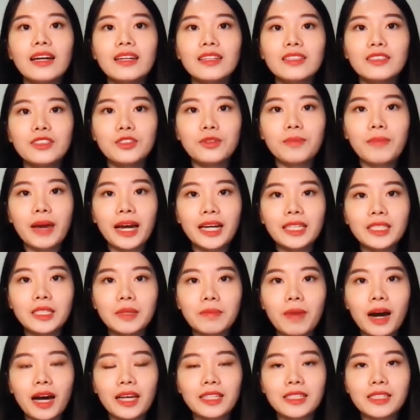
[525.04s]
To
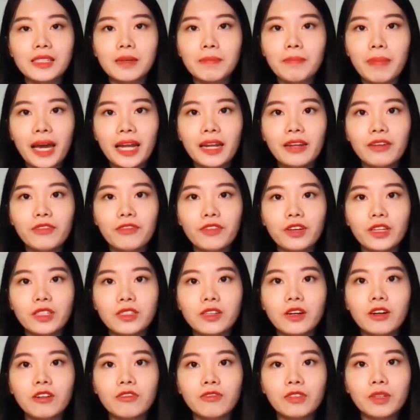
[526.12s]
maximize the benefits
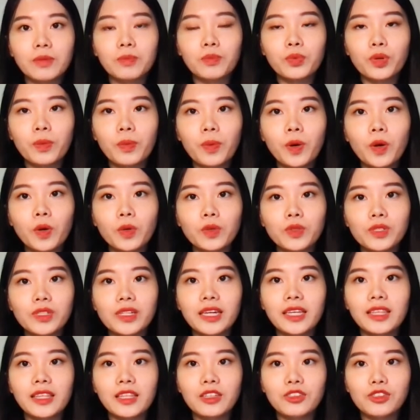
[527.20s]
of the proposed
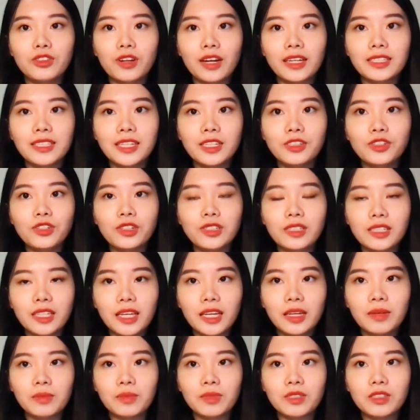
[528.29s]
initialization
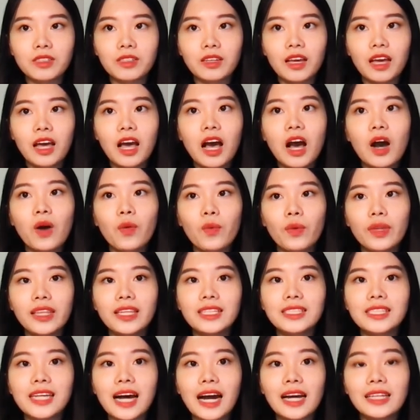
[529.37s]
schemes, we
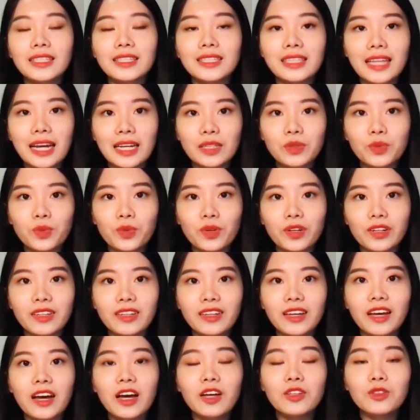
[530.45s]
designed the network
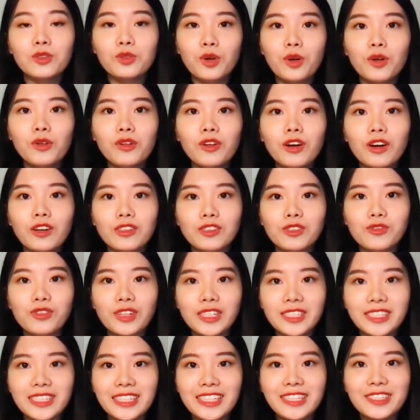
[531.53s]
dual loss
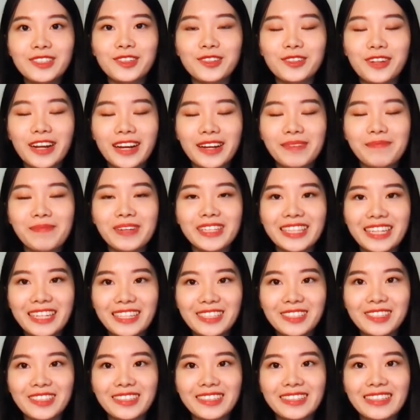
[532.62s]
residual
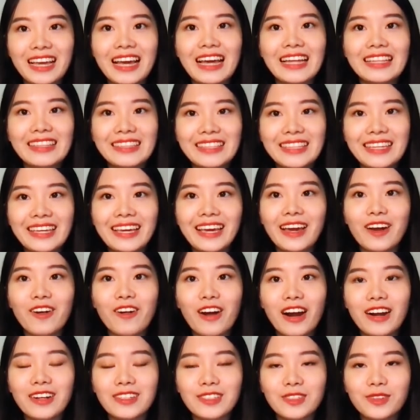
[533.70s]
recommendation
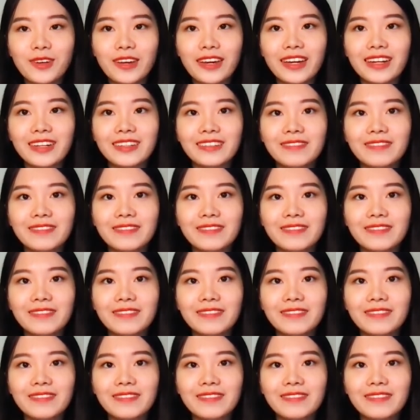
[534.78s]
DLR².